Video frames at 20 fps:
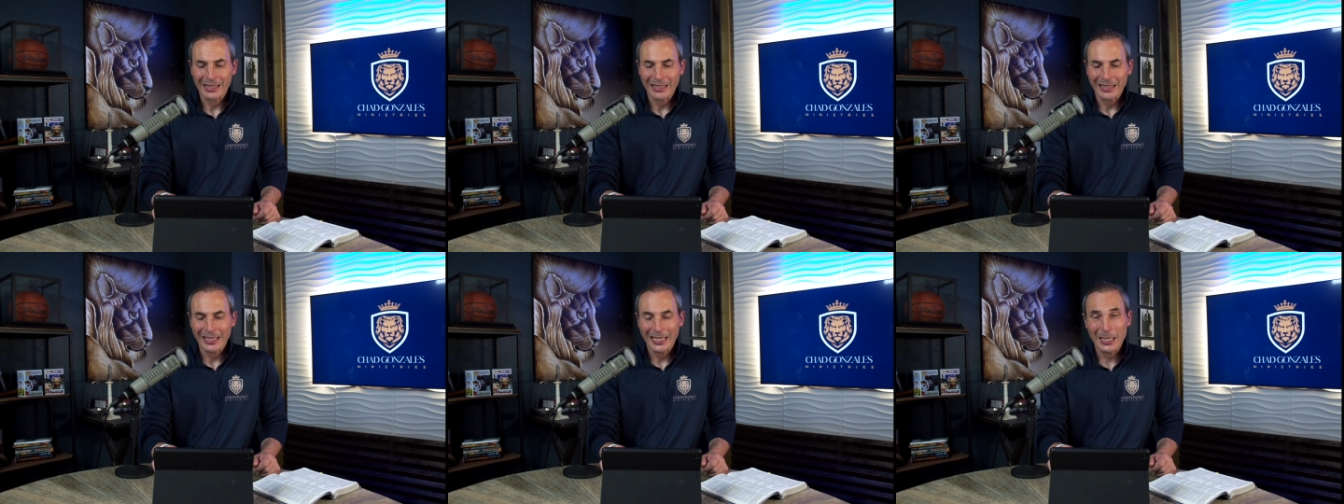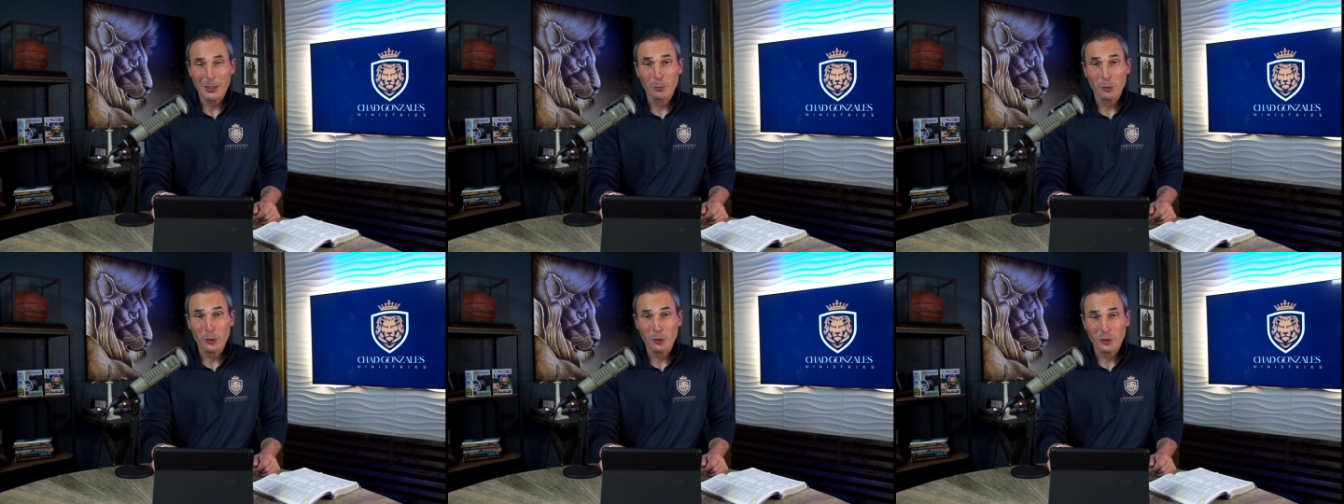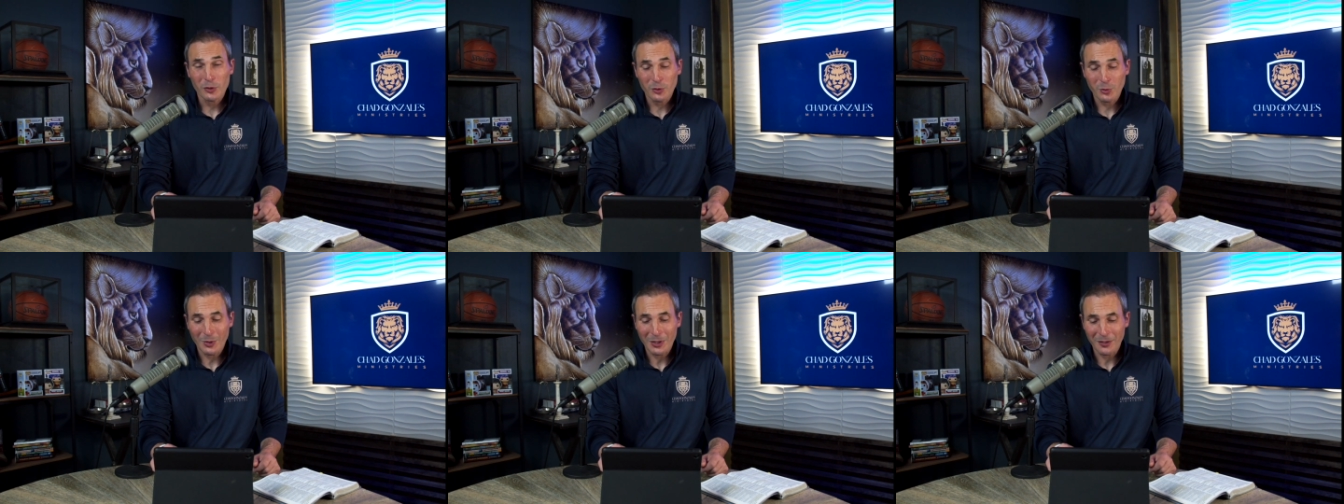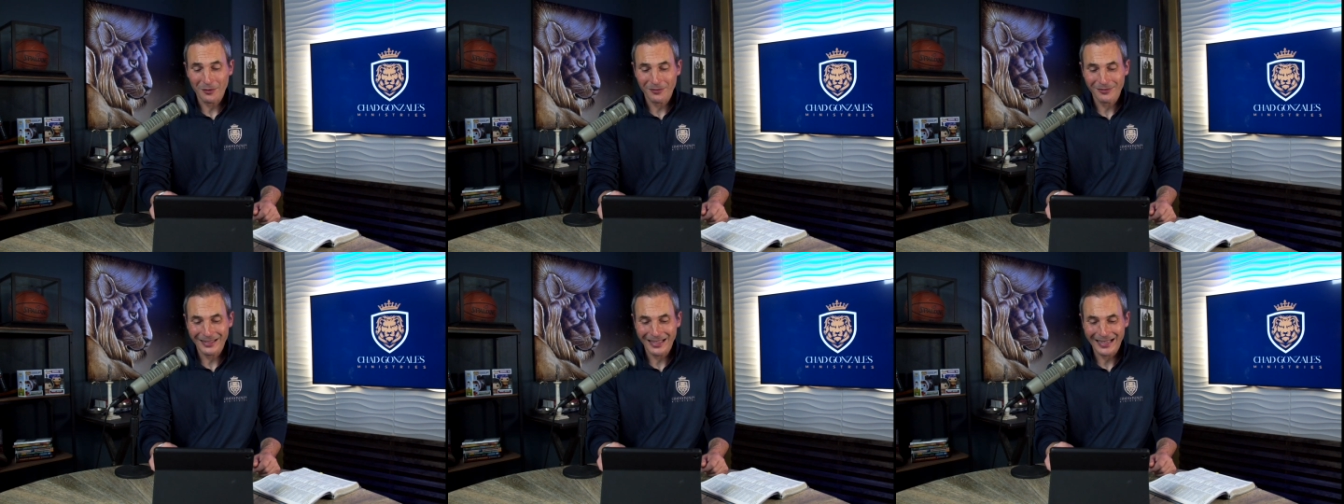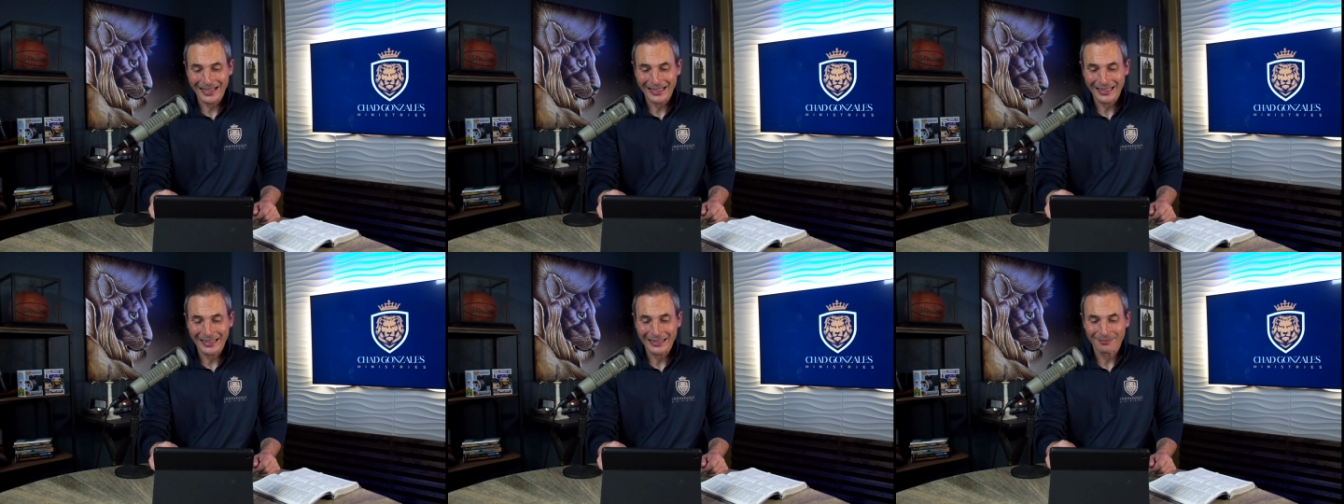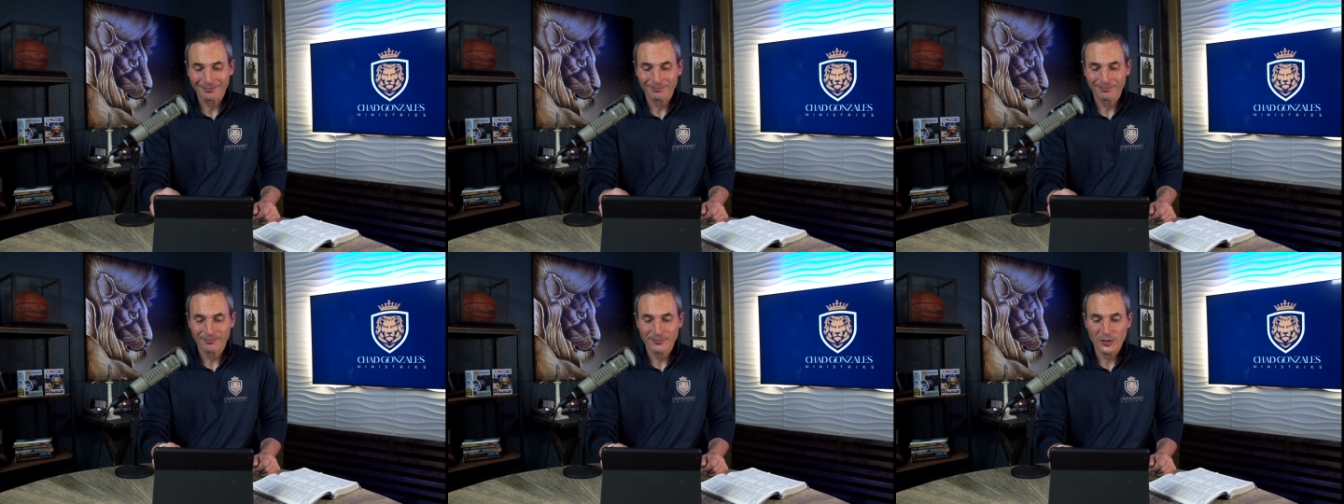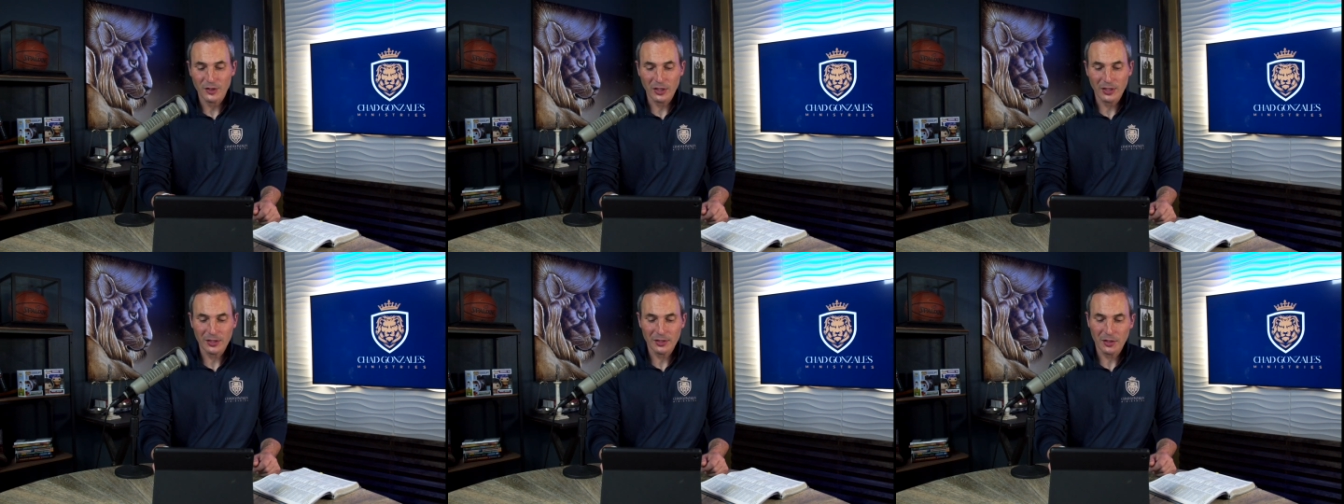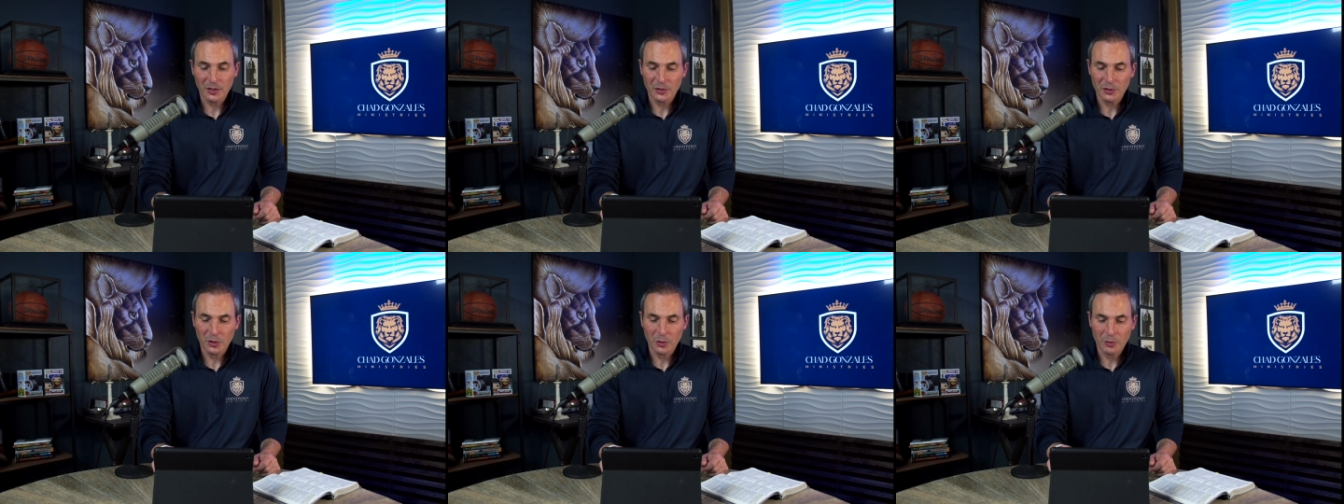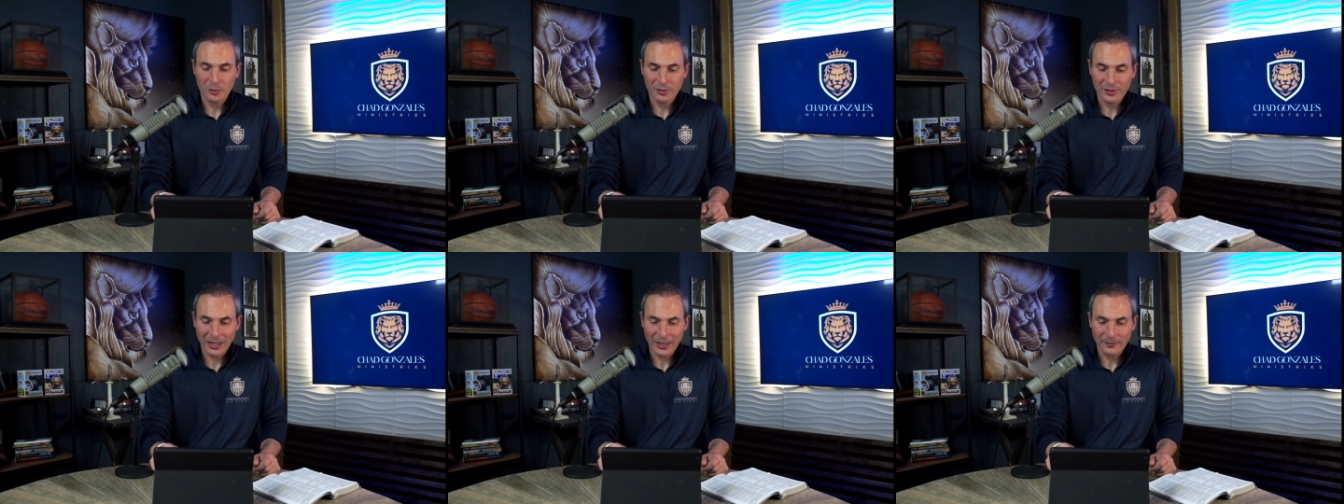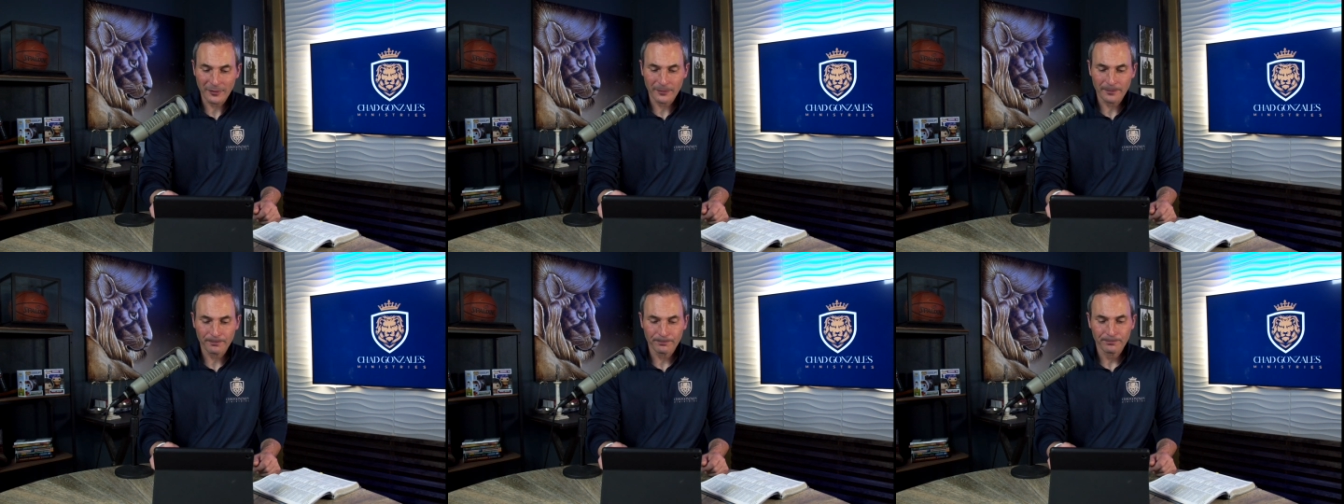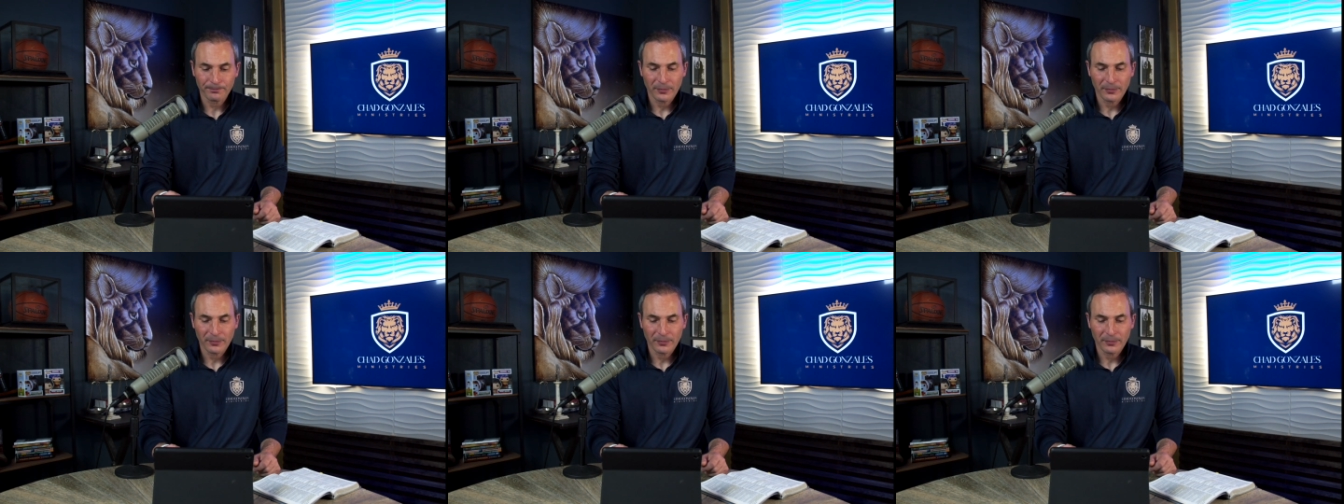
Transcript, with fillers: Hebrews twelve nine, Genesis two seven,